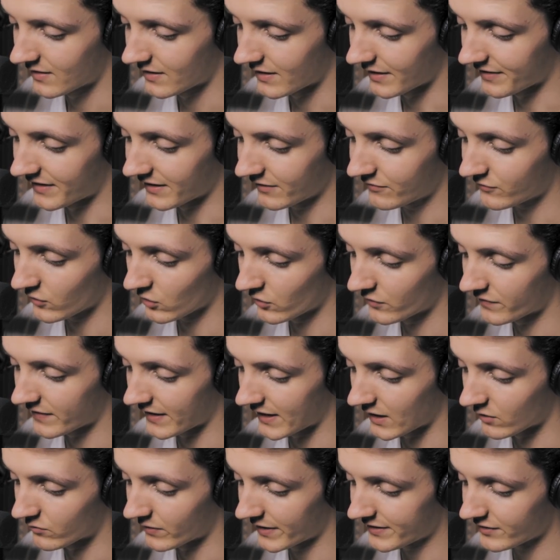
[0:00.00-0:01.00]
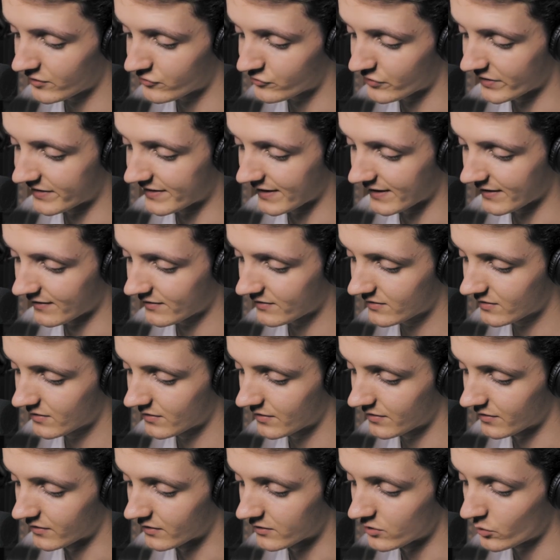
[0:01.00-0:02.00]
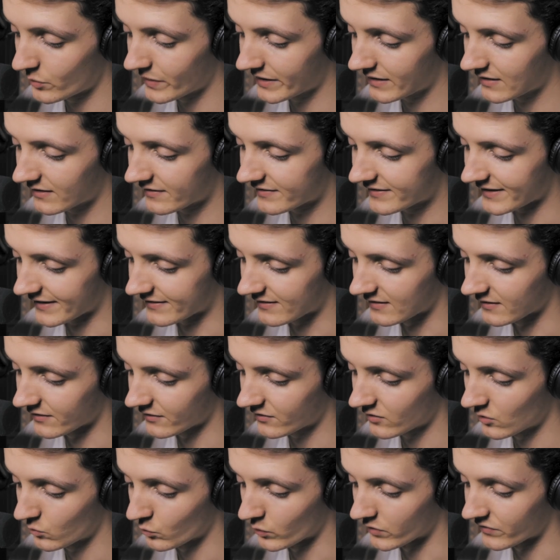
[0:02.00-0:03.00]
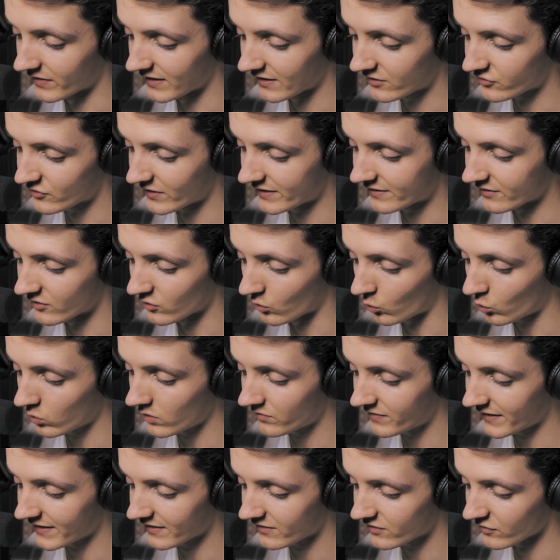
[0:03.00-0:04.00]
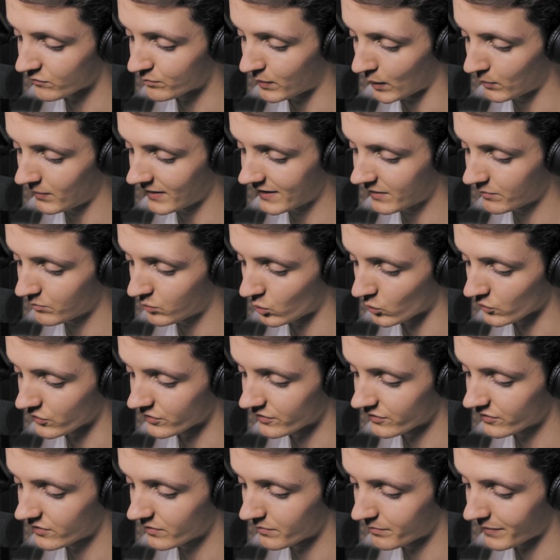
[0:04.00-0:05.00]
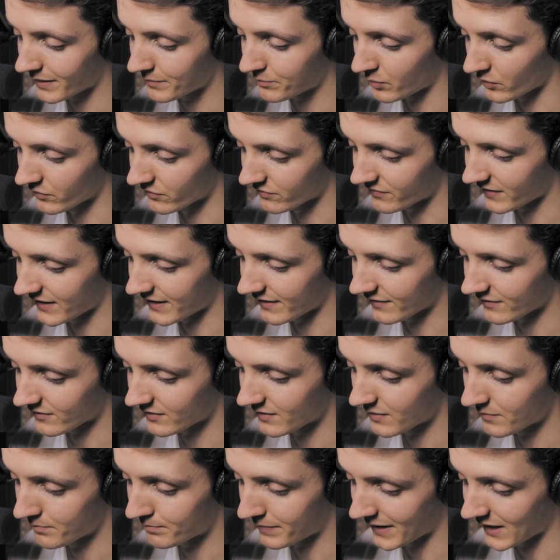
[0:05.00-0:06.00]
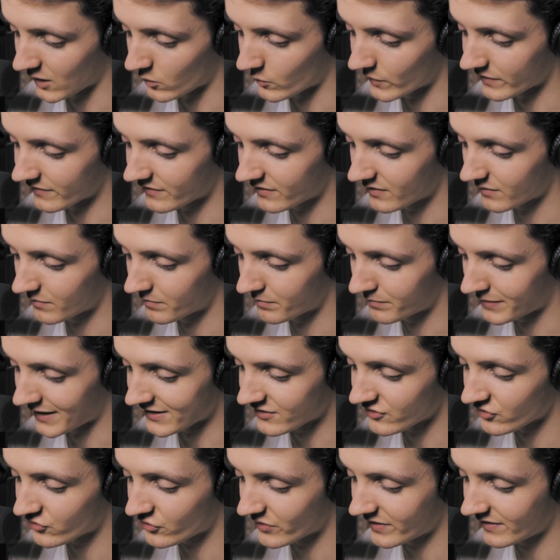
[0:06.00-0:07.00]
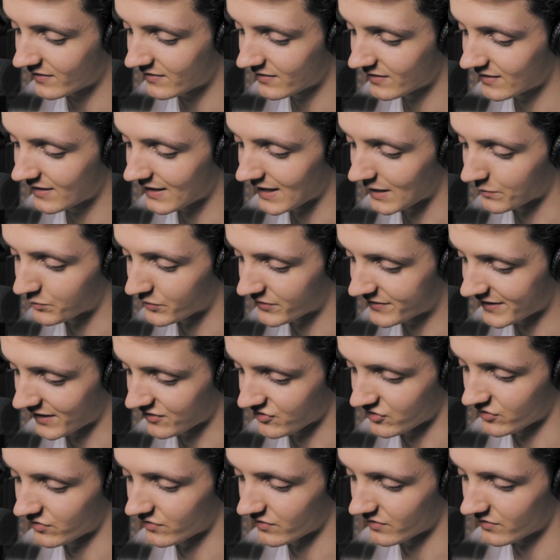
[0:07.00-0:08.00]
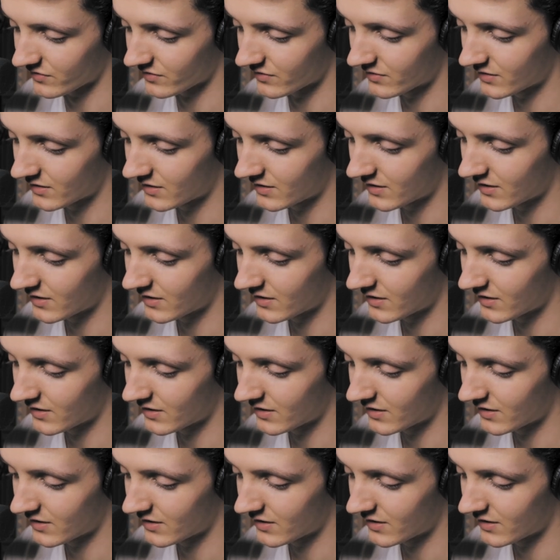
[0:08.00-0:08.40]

Had they followed their hereditary taste, the New England settlers would have illustrated all events of public importance by bonfires, banquets, pageantries, and processions.